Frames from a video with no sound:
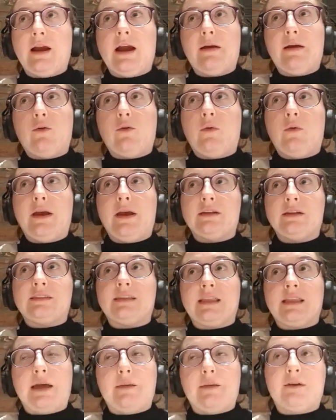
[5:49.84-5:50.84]
where
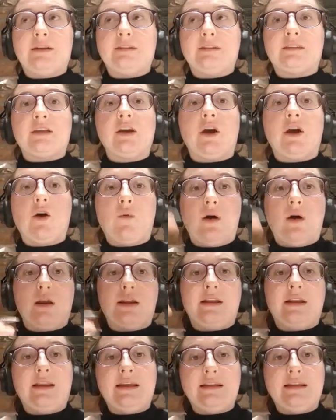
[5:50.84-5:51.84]
celebrities can go on
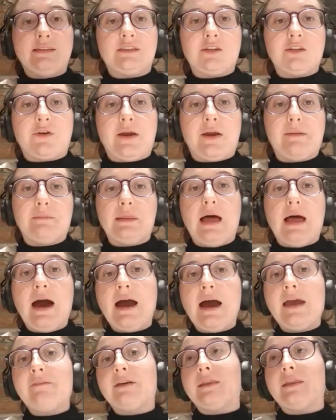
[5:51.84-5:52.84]
an Instagram
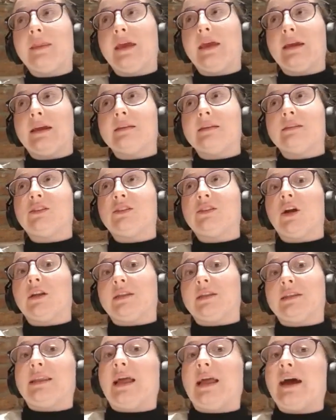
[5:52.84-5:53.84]
Live and they can start a
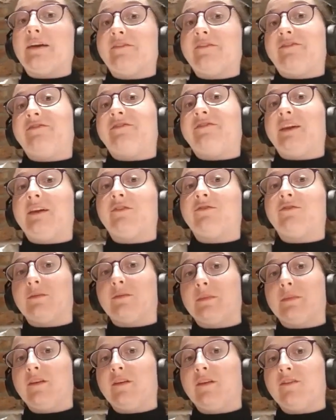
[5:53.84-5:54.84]
live feed from
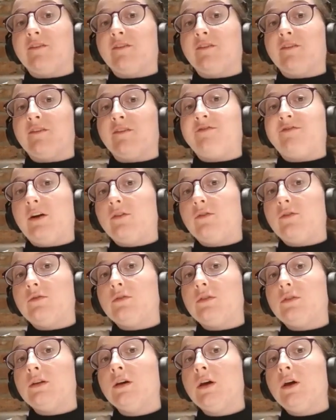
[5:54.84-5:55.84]
their
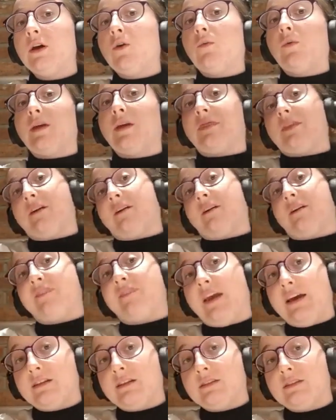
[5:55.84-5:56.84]
phone with their
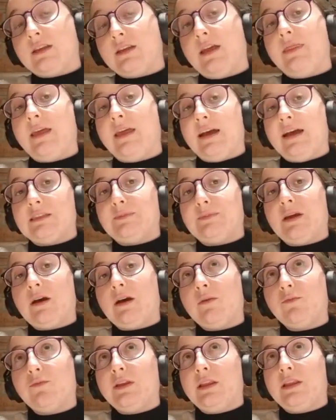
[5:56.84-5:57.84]
fans, and that's become
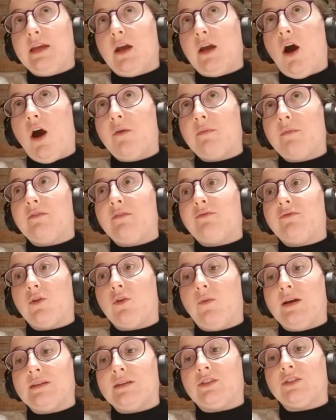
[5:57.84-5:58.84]
really common for
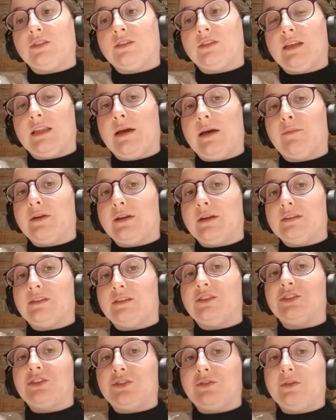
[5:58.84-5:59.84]
Western celebrities to
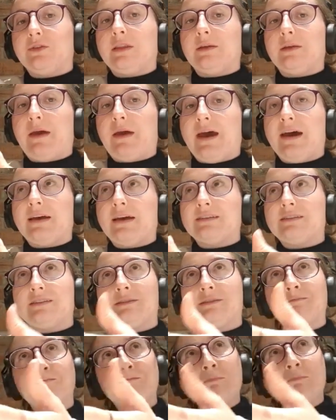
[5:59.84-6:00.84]
do in the past
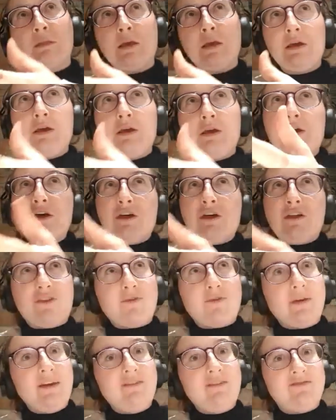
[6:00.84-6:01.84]

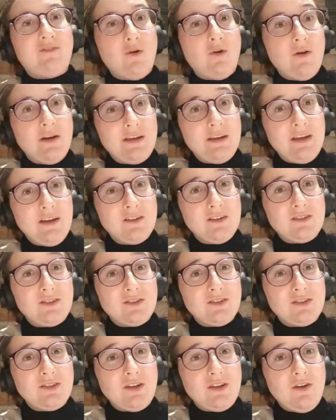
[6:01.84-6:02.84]
three four years or
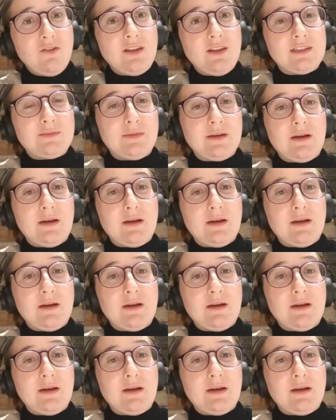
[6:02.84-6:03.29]
so. That's become a